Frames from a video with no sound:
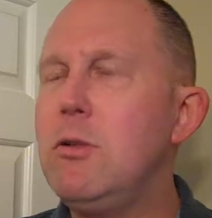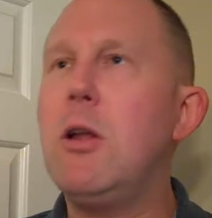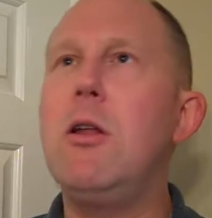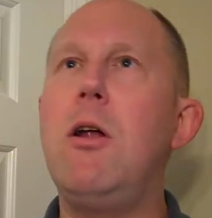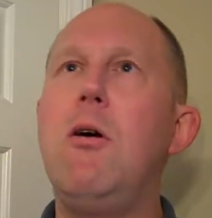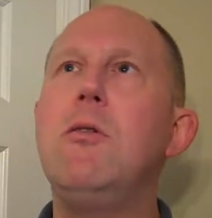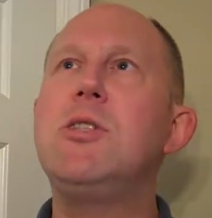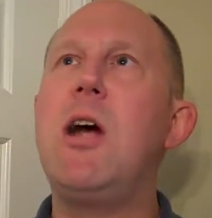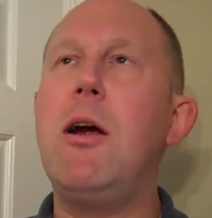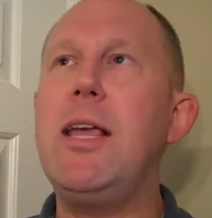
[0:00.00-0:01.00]

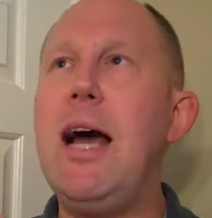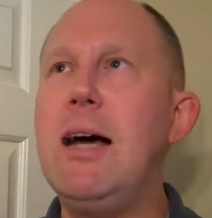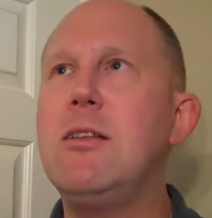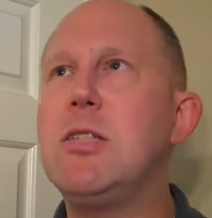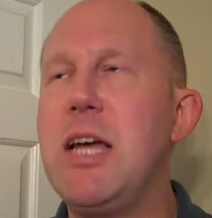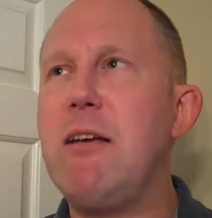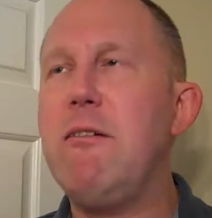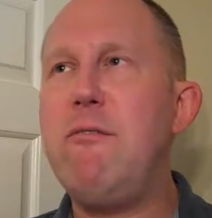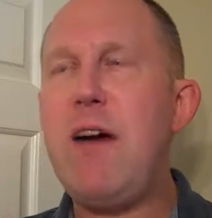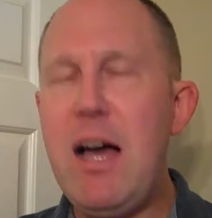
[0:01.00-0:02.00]
There's
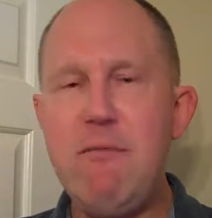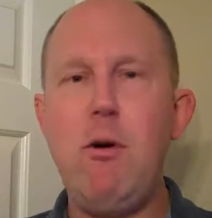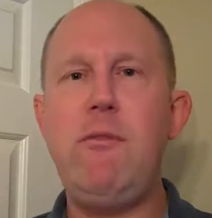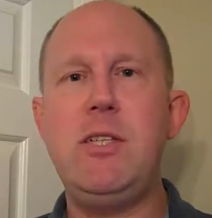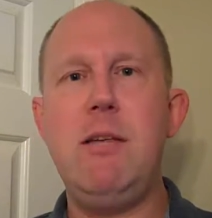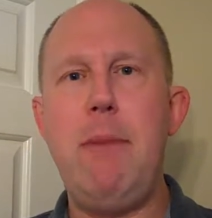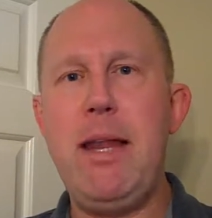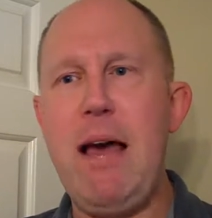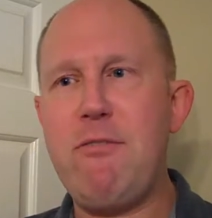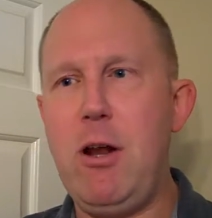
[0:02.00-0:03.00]
like 5 movies he
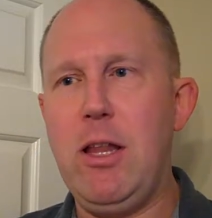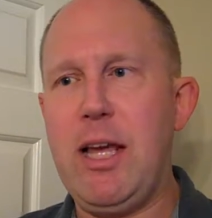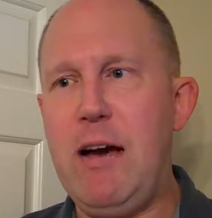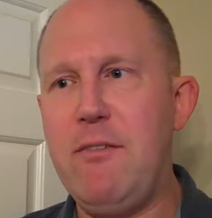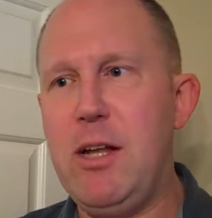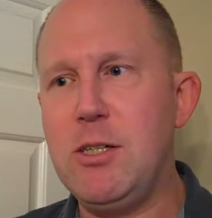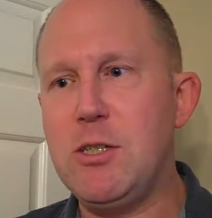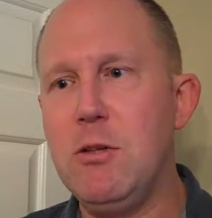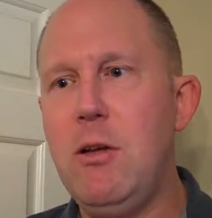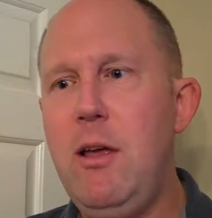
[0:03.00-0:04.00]
made after L.A.
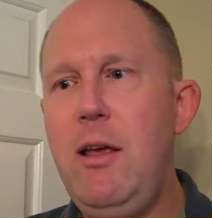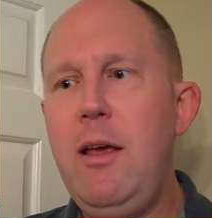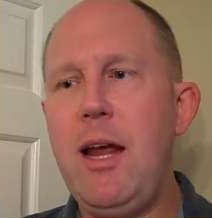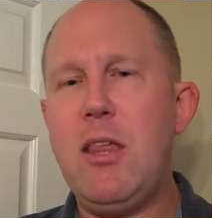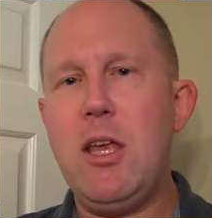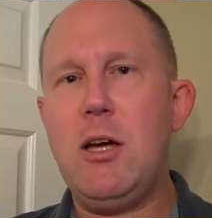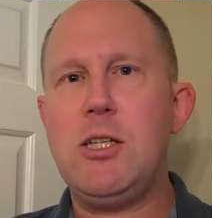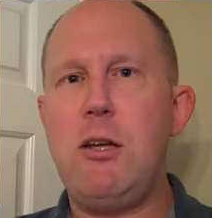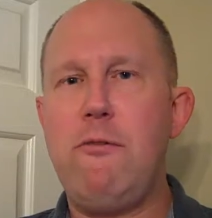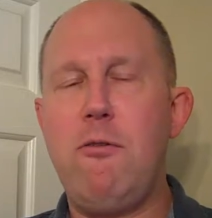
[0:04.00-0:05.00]
Confidential, and I think I
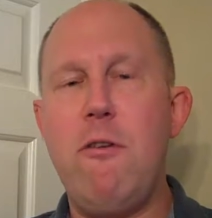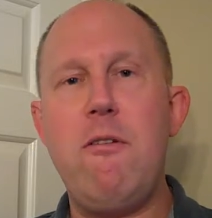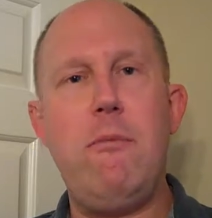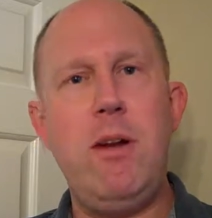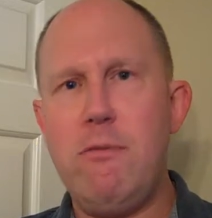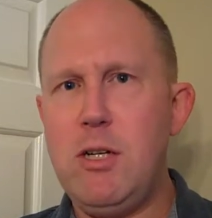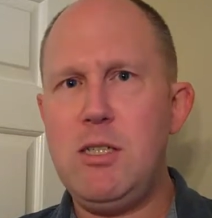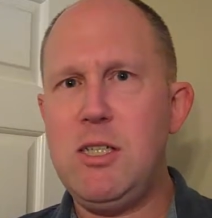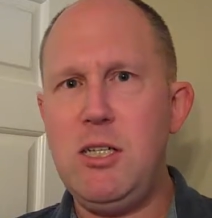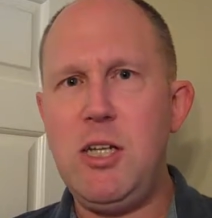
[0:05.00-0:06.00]
saw 4 of them. Never
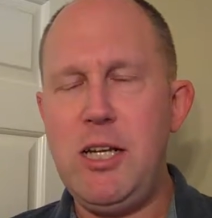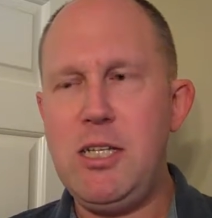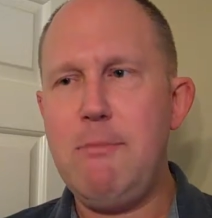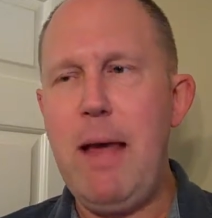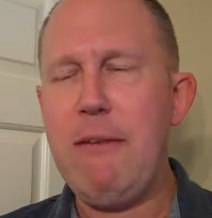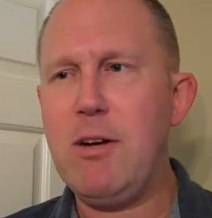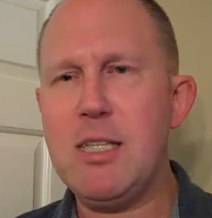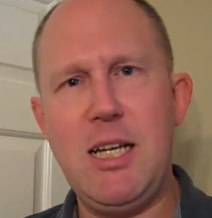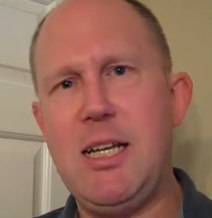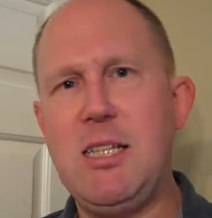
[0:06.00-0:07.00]
did see Chasing
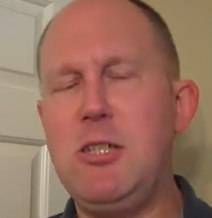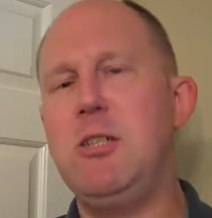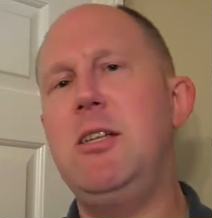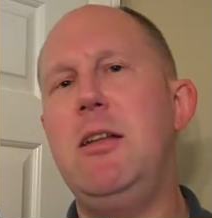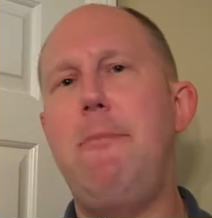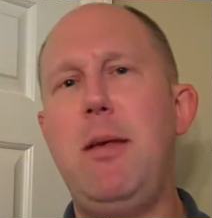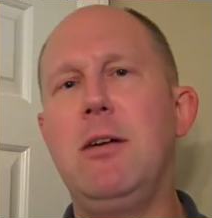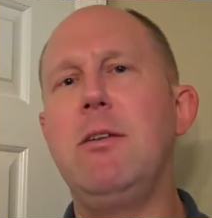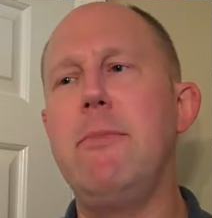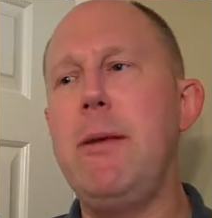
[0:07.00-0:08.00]
Mavericks. I guess it just didn't
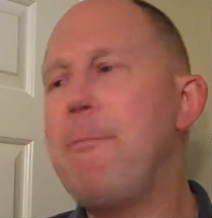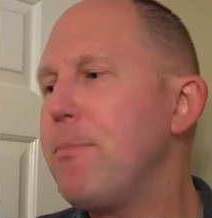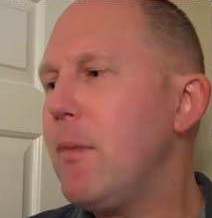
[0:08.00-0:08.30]
appeal to me.